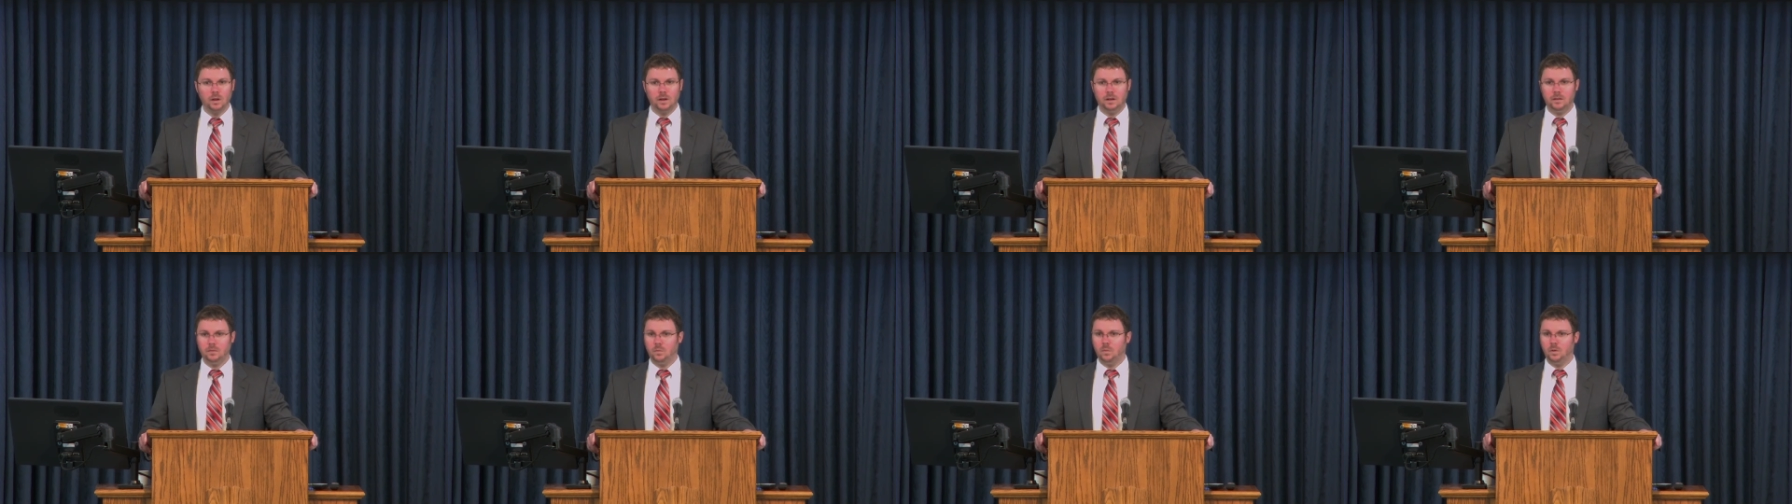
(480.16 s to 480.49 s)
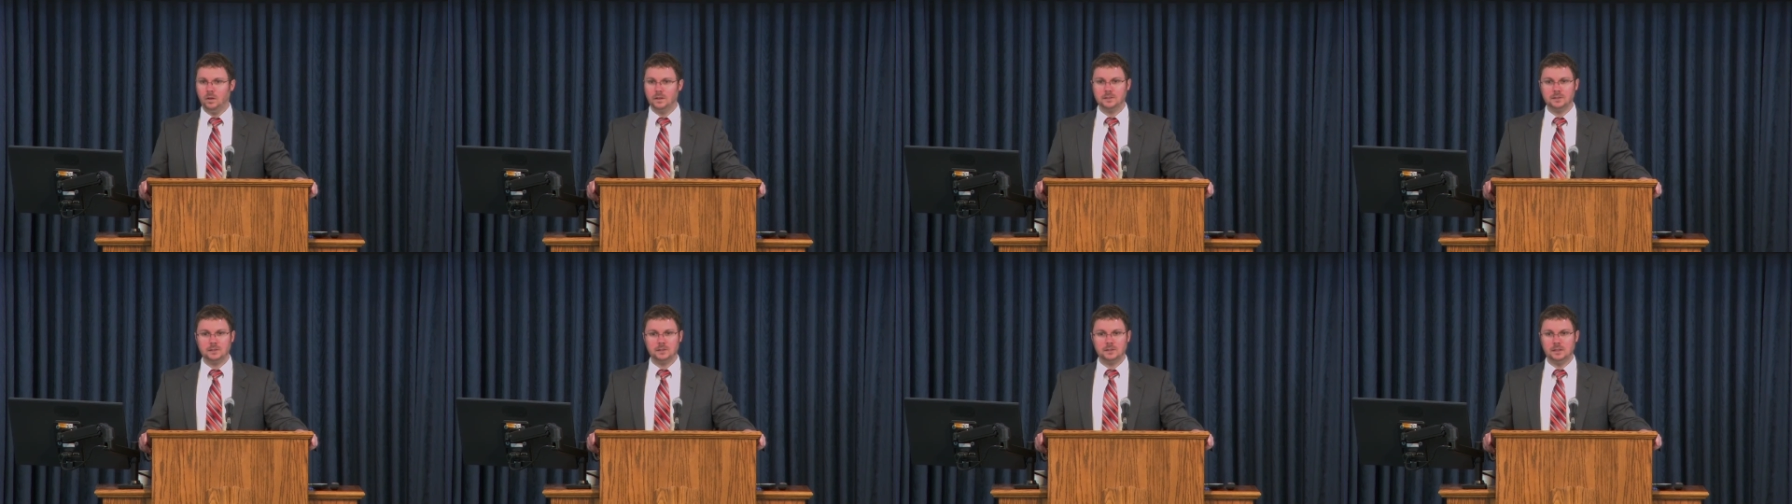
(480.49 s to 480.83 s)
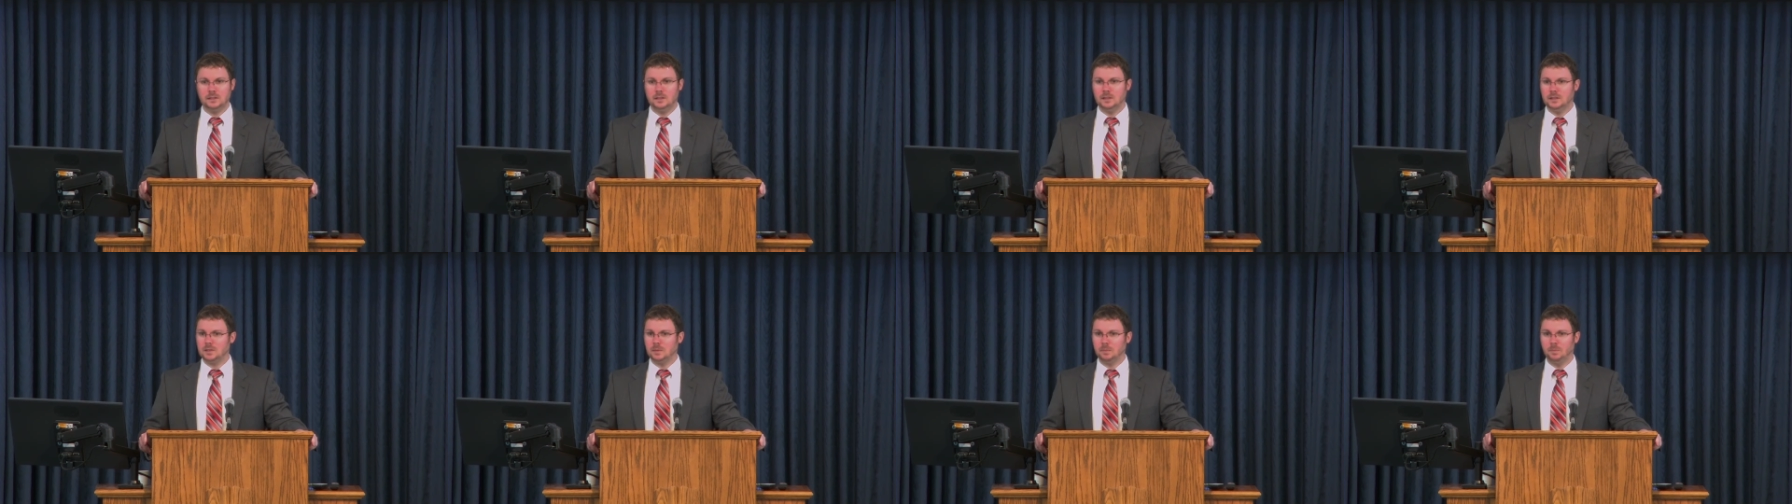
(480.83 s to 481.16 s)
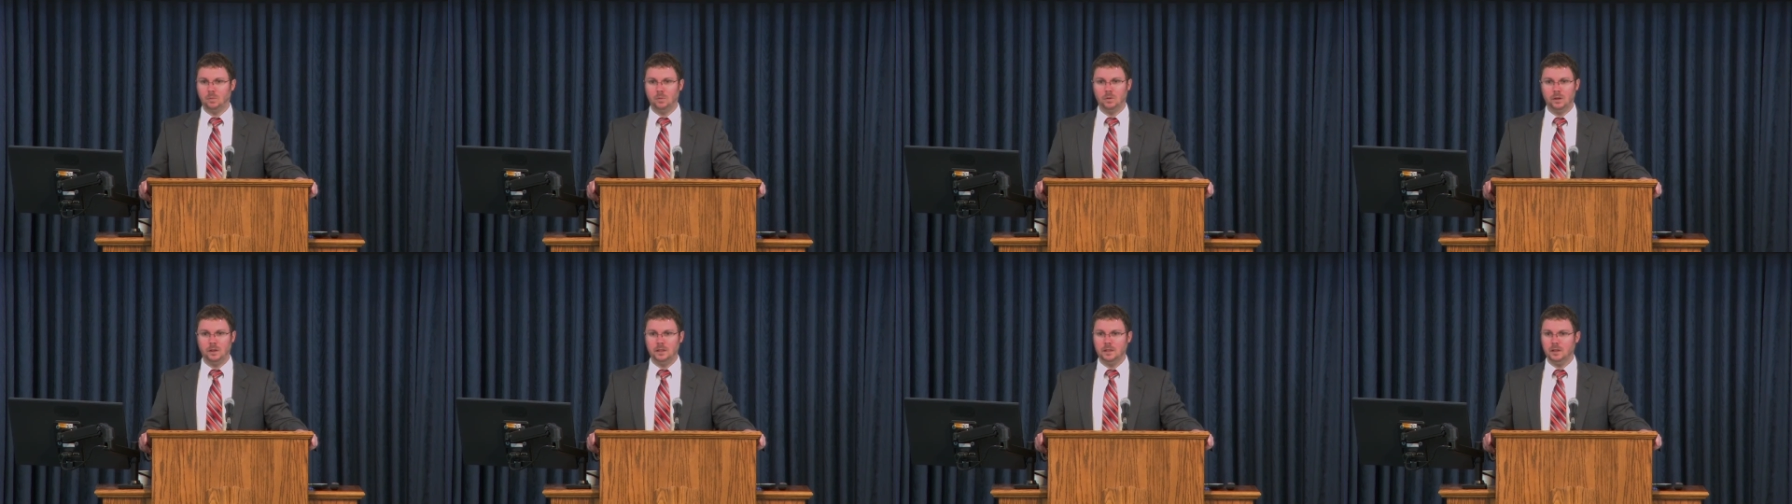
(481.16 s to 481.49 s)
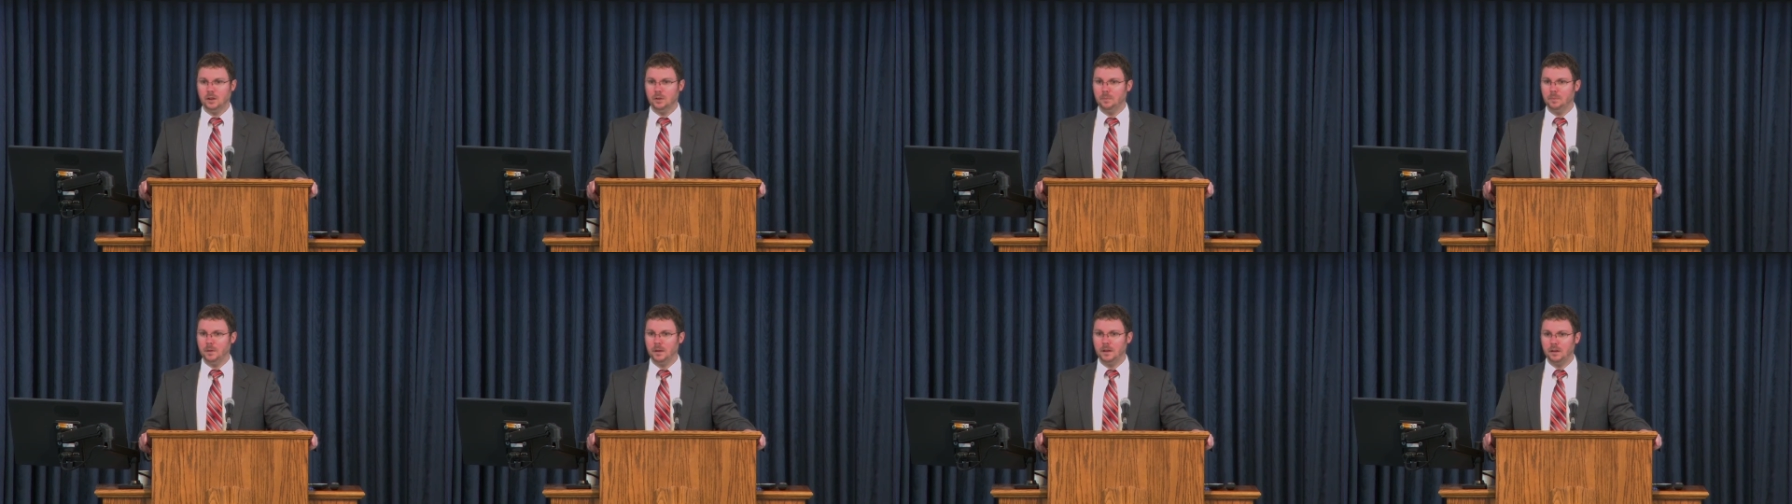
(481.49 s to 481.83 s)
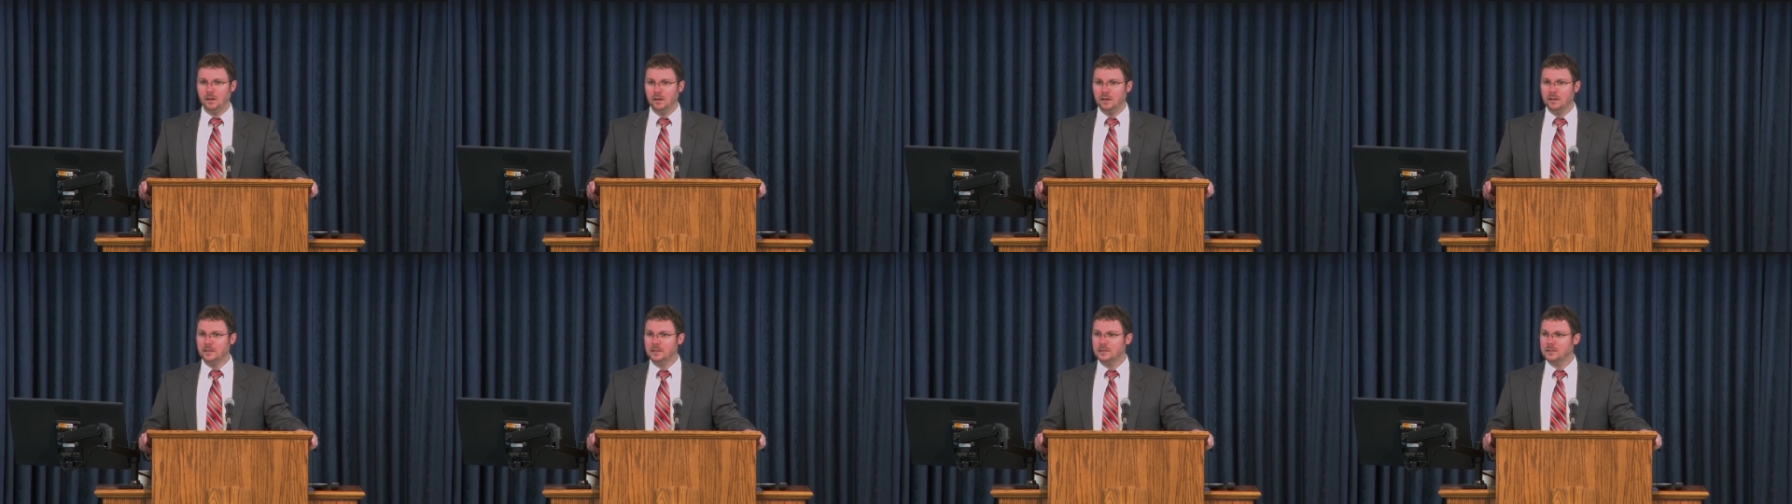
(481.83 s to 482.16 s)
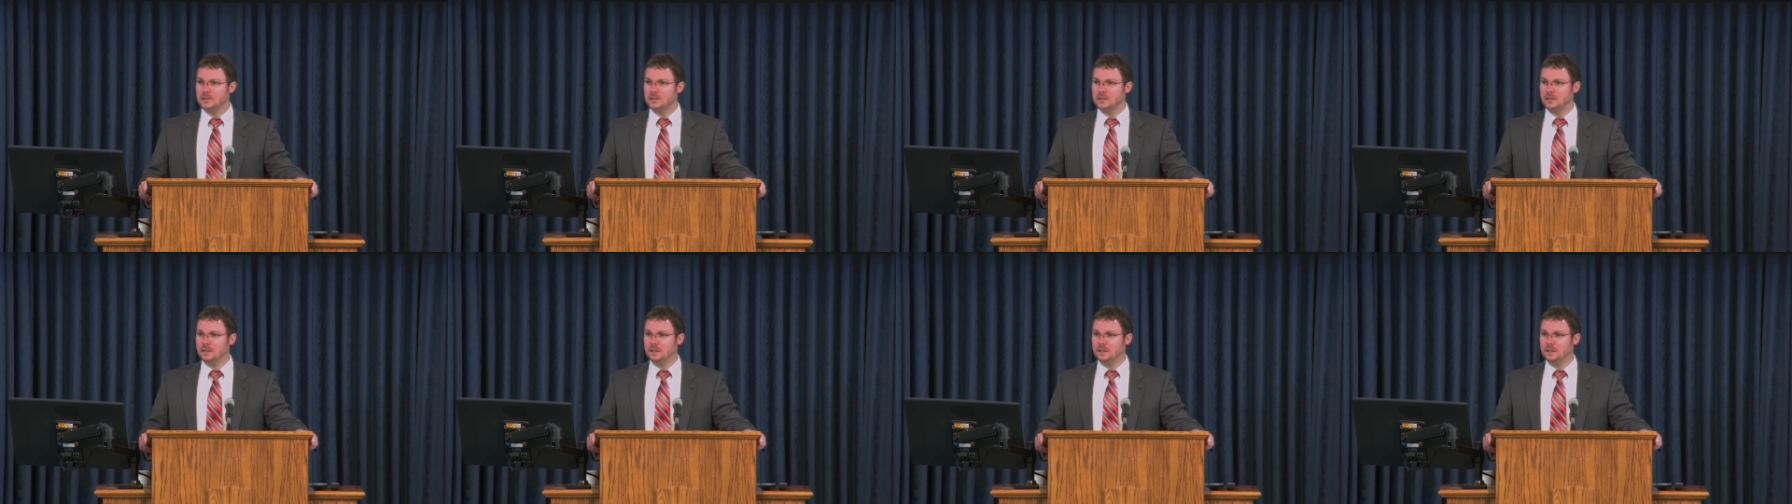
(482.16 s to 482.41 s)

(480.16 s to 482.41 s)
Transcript: wants to disappoint their parents.